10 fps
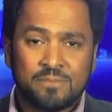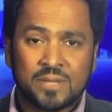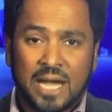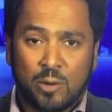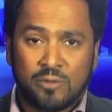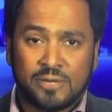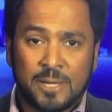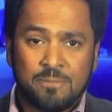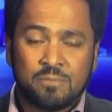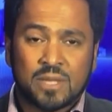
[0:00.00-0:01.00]
However,
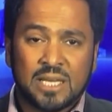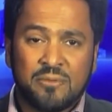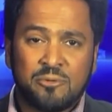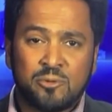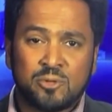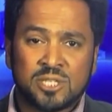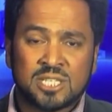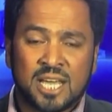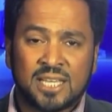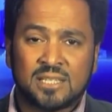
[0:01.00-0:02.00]
if you
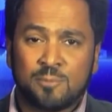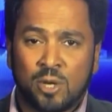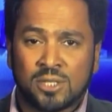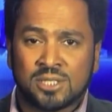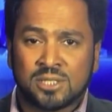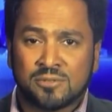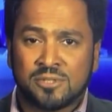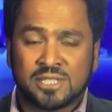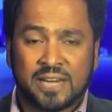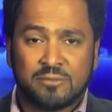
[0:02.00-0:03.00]
dislike the policies of
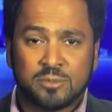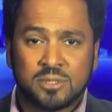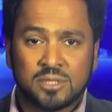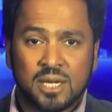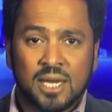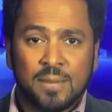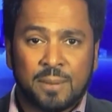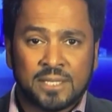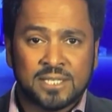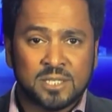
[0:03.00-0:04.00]
this government,
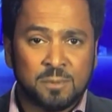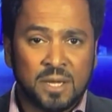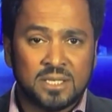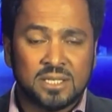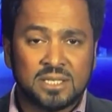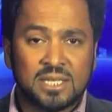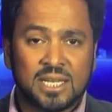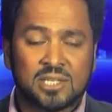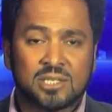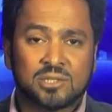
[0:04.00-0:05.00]
participate in the
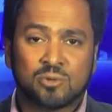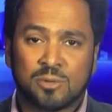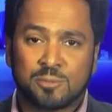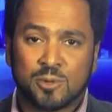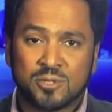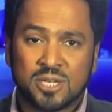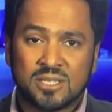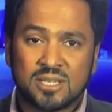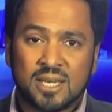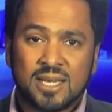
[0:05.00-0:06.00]
electoral process,